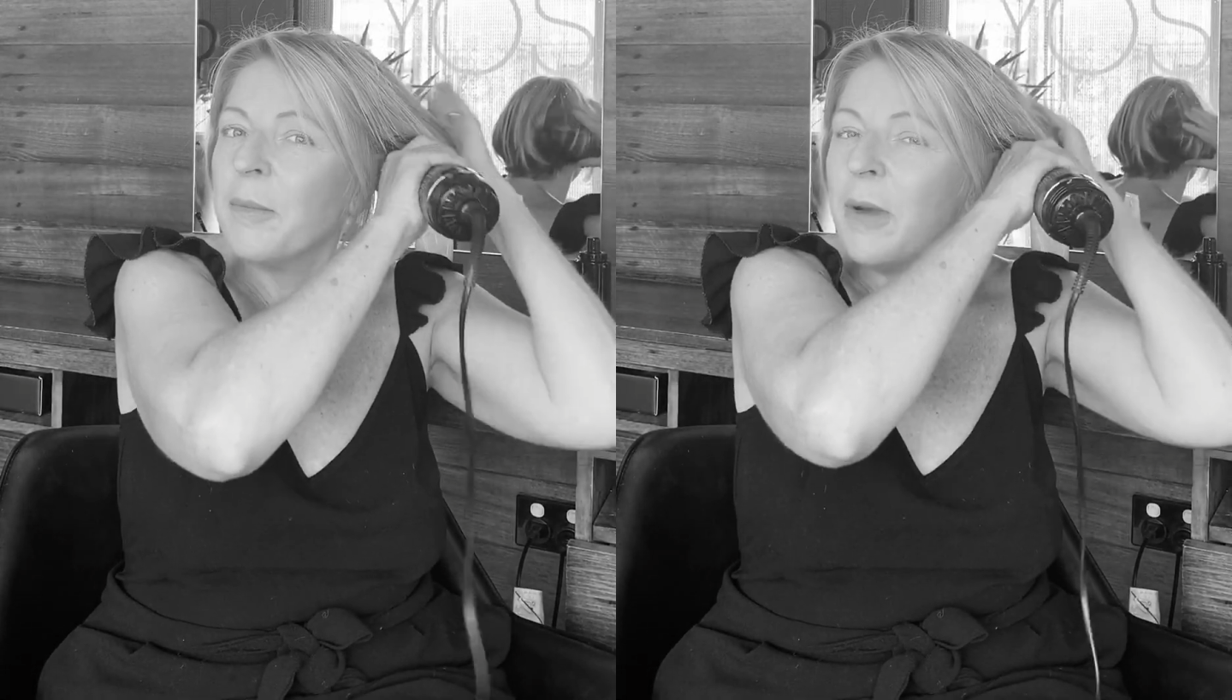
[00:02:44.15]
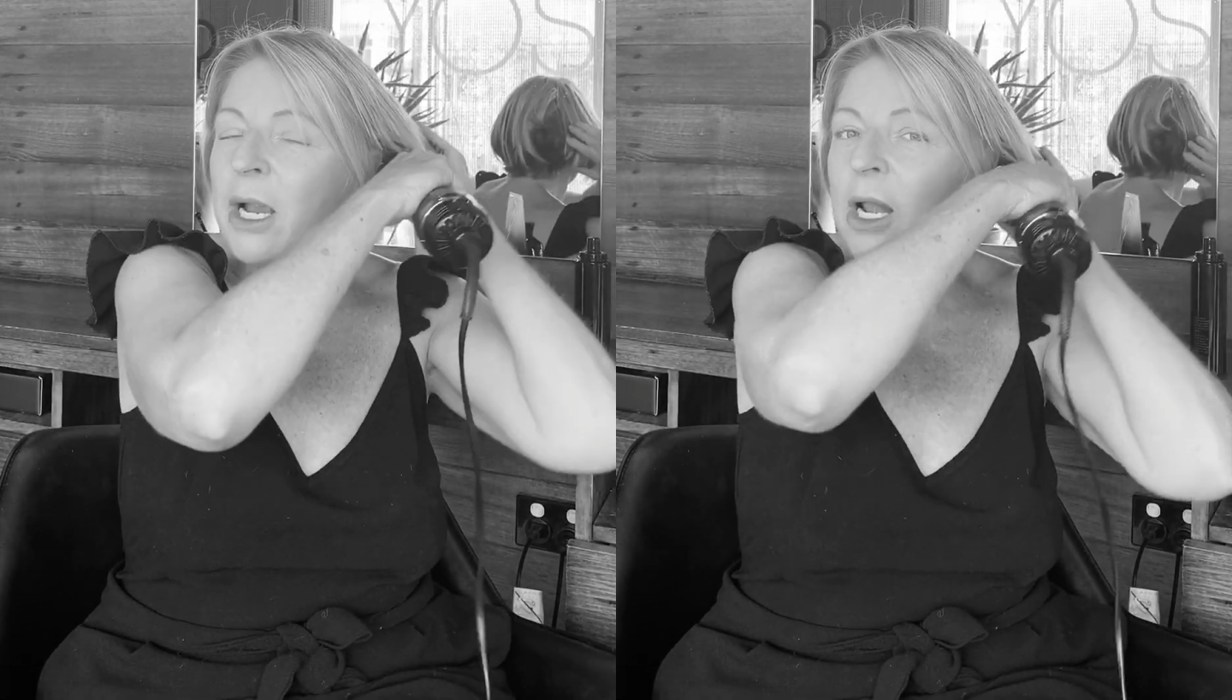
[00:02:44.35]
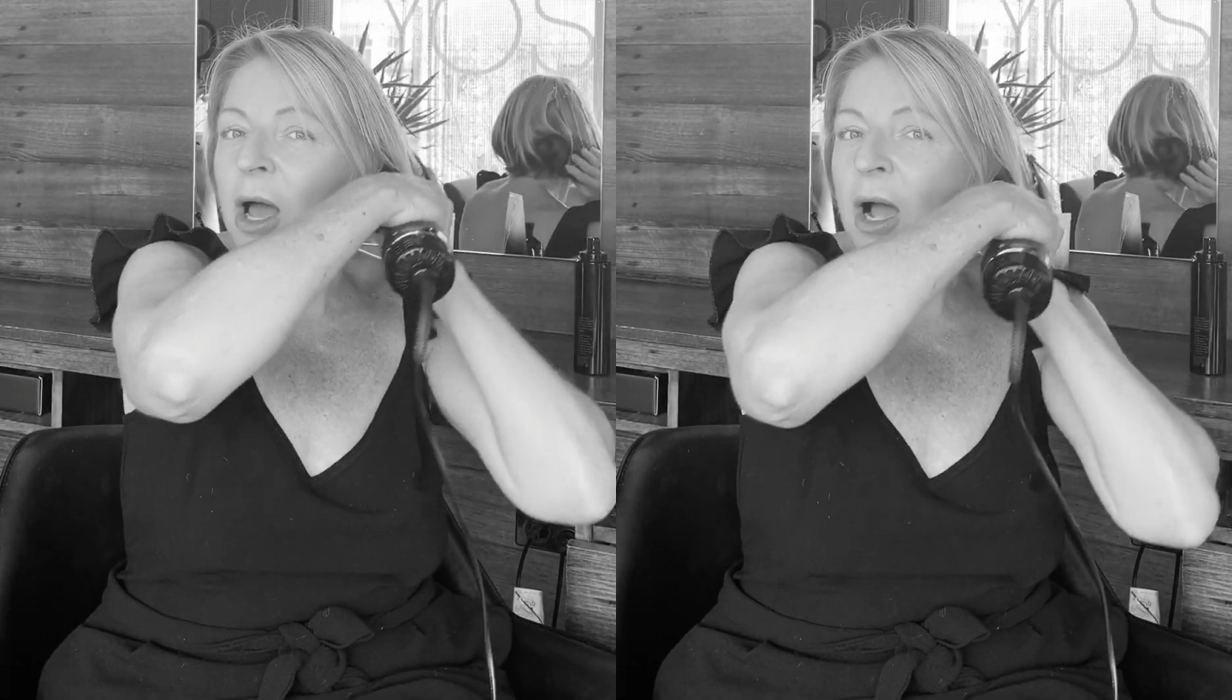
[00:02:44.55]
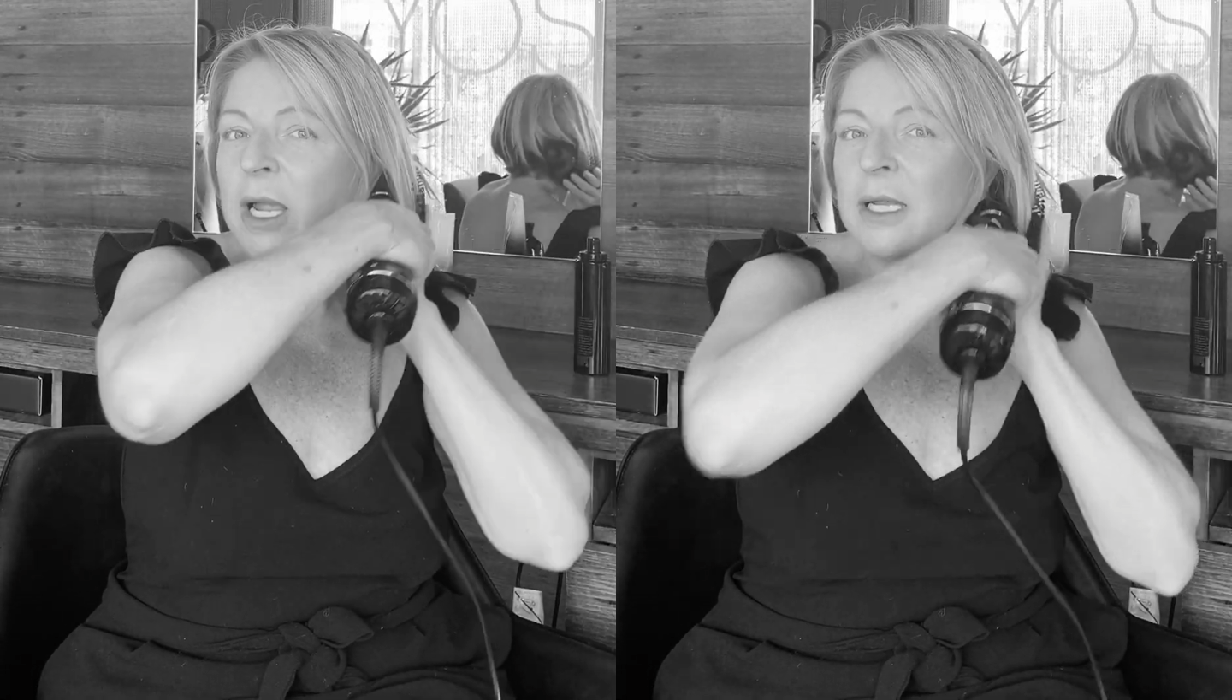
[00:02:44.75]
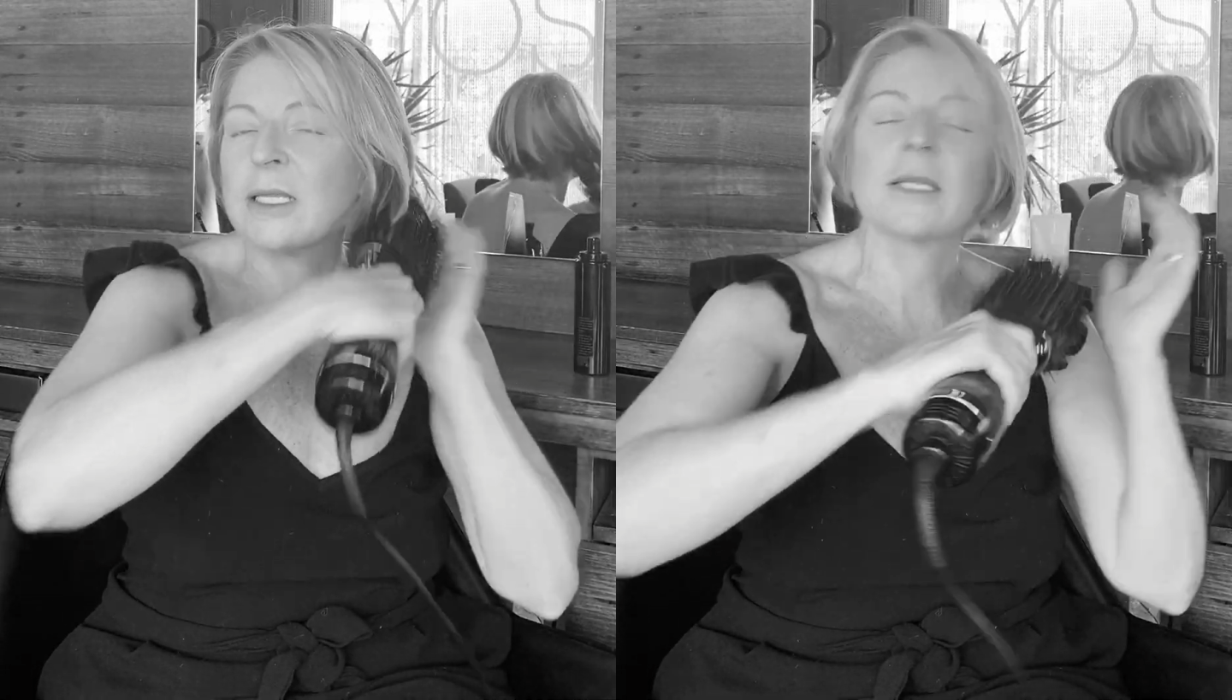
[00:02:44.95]
My
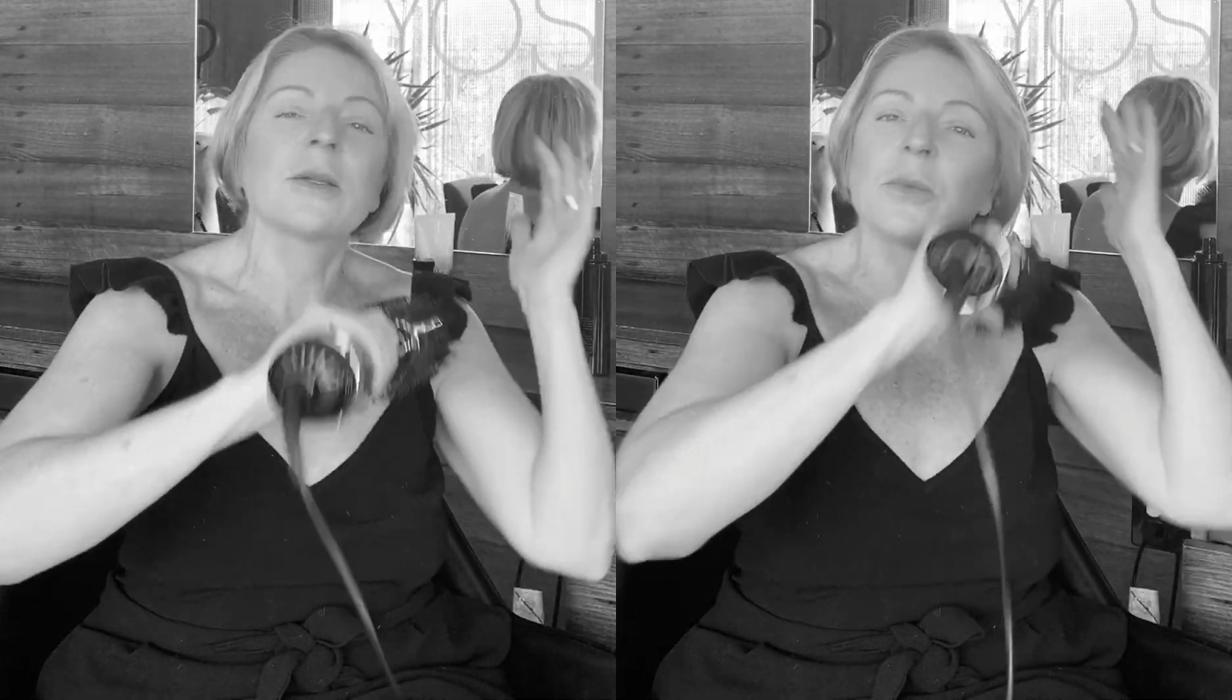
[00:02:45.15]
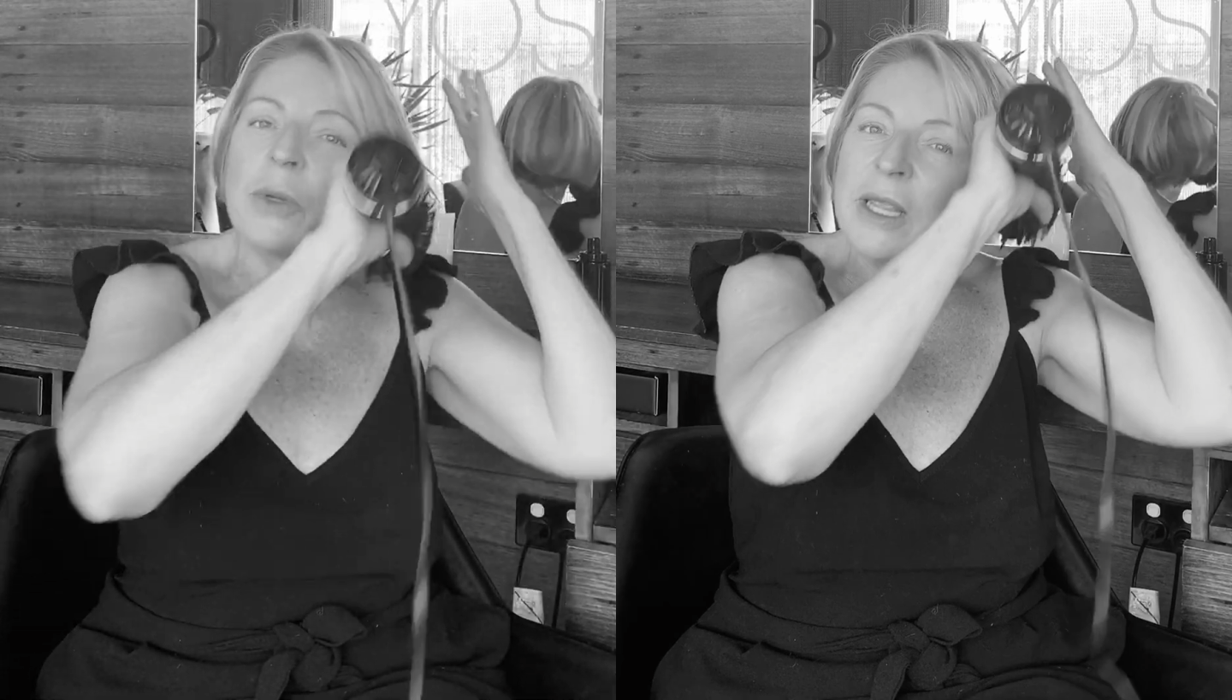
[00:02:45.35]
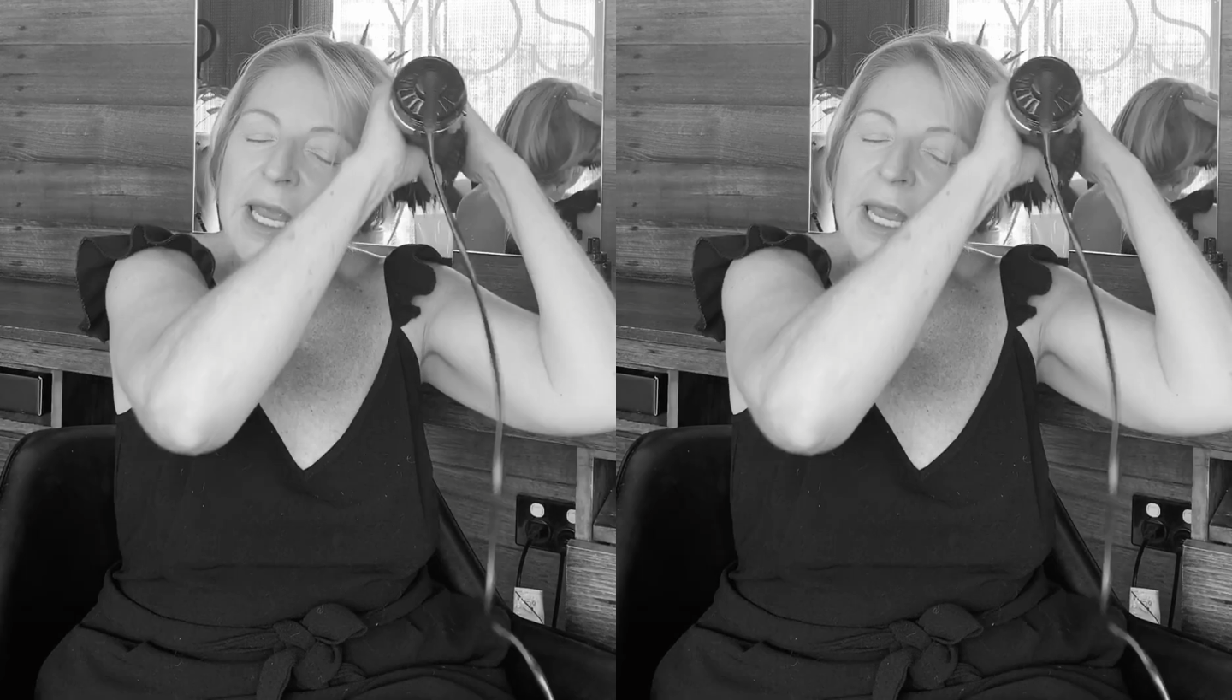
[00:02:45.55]
clients with